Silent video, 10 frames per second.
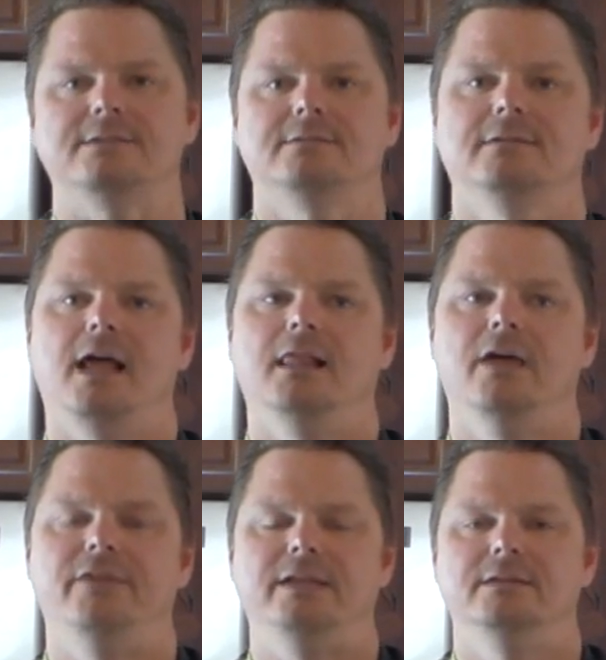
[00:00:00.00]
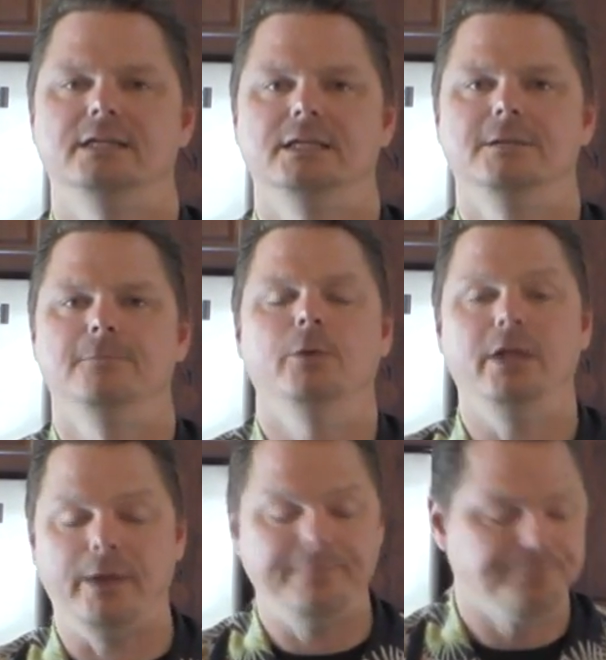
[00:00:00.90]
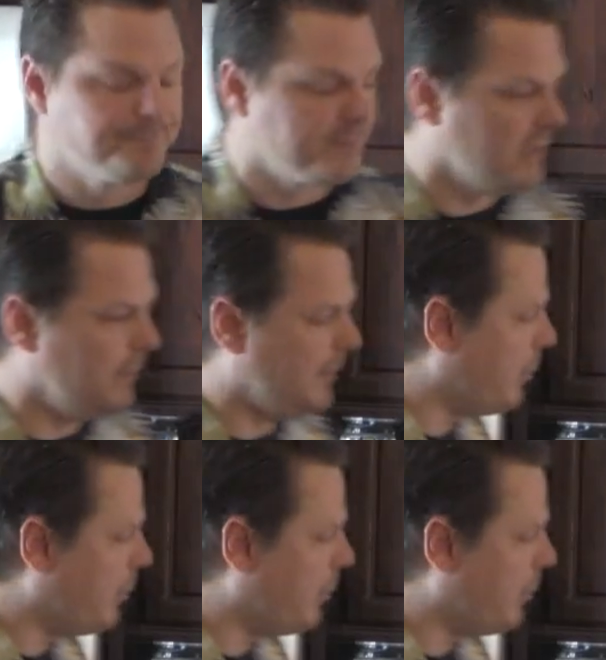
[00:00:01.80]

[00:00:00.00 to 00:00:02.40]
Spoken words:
is. I love it. Well, anyway, let me